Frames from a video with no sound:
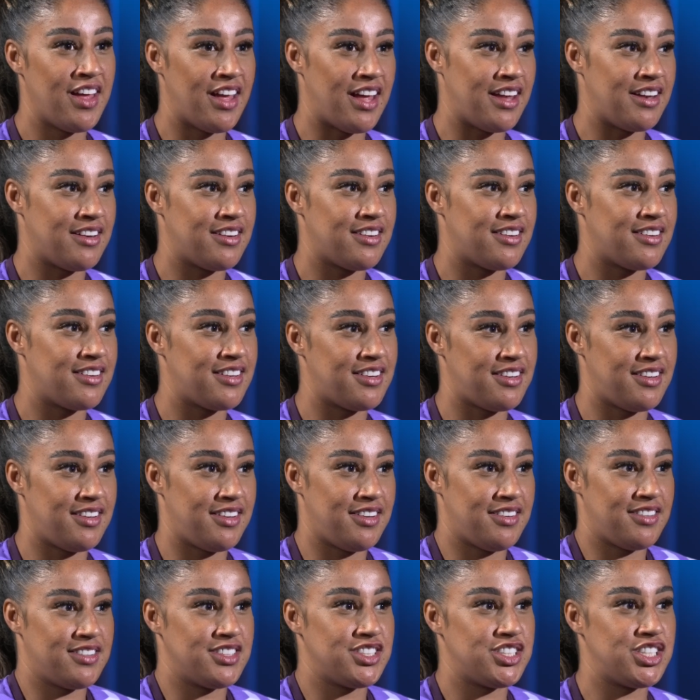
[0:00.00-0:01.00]
And
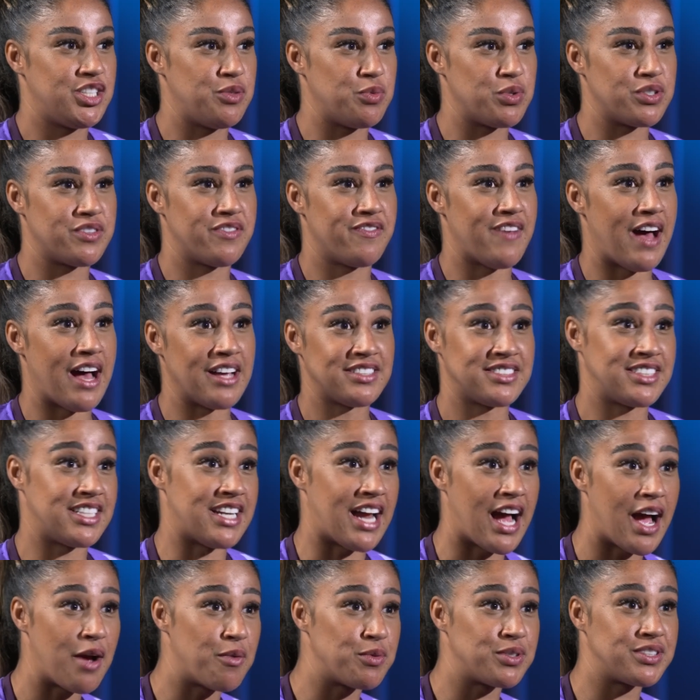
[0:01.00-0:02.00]
she was fast
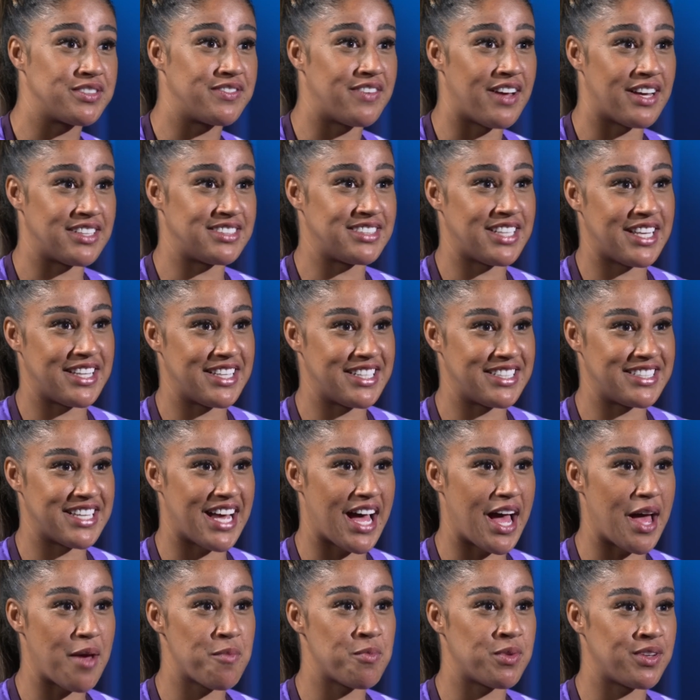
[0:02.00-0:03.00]
and I was fast at the
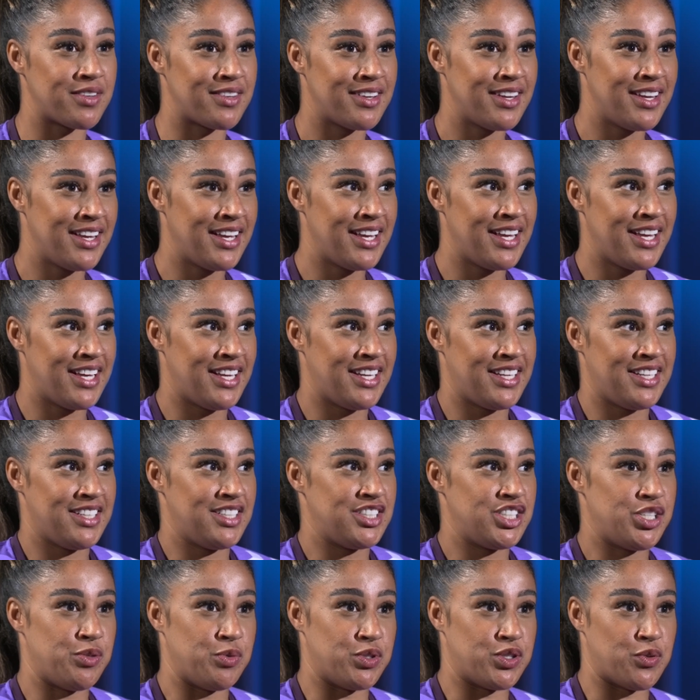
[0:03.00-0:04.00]
time, and
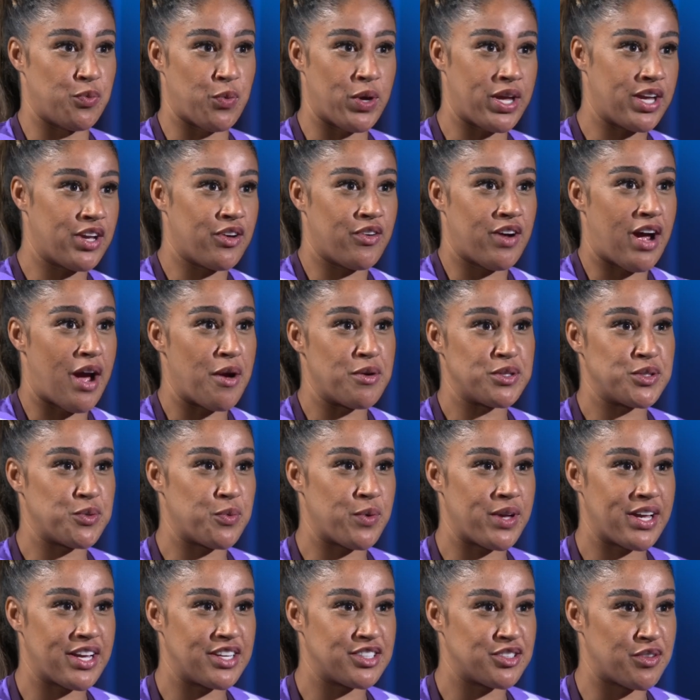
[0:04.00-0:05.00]
she was a winger, I was a
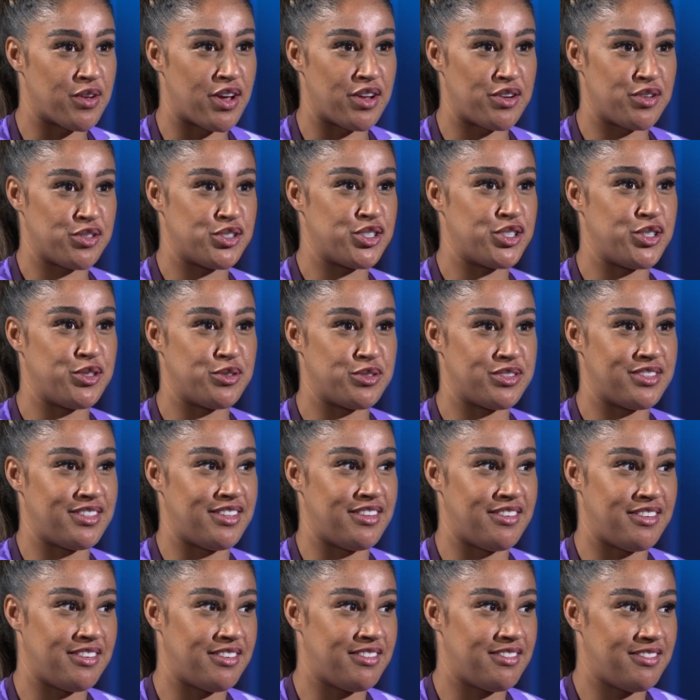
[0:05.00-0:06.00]
winger, so I just used
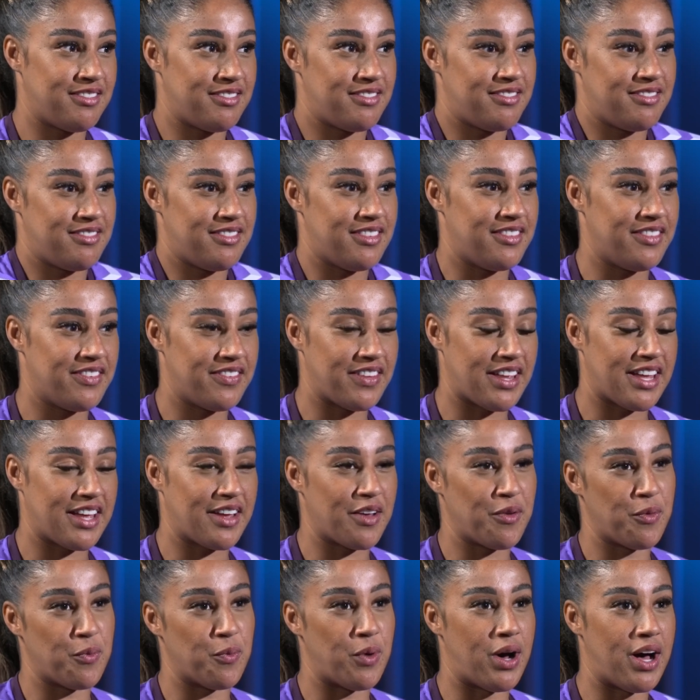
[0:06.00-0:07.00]
to
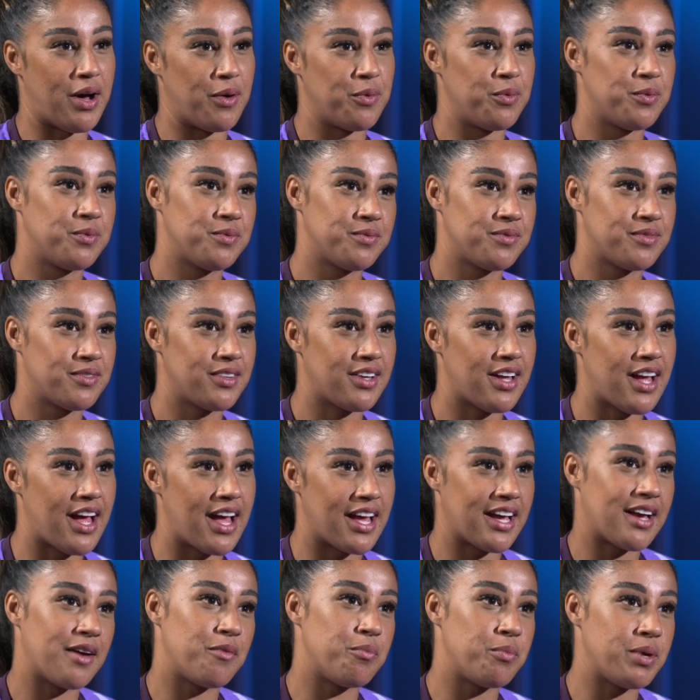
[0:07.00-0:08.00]
think, wow,
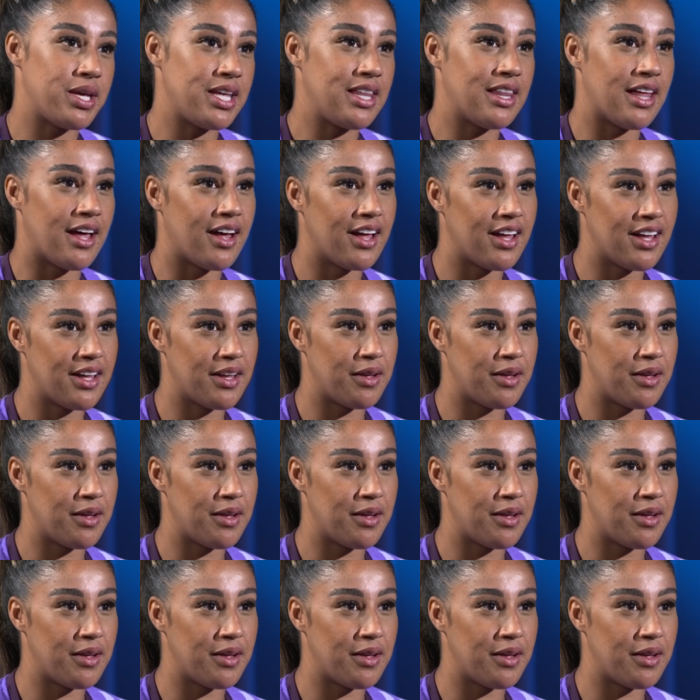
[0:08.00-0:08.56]
I can be that.